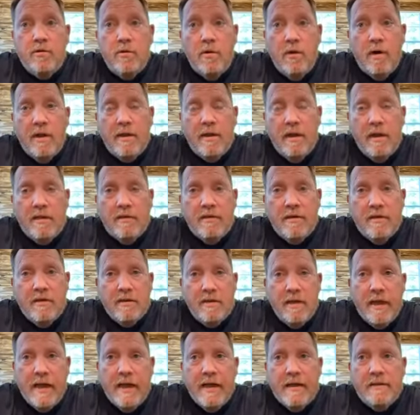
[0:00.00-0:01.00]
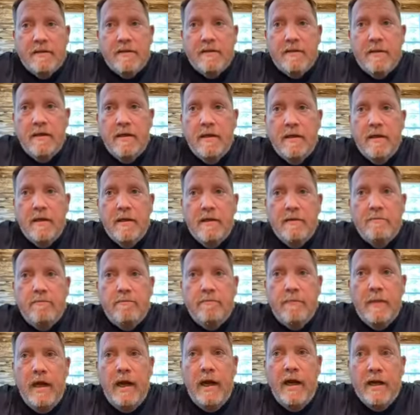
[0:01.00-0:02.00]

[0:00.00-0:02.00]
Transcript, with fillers: So I, I think that um,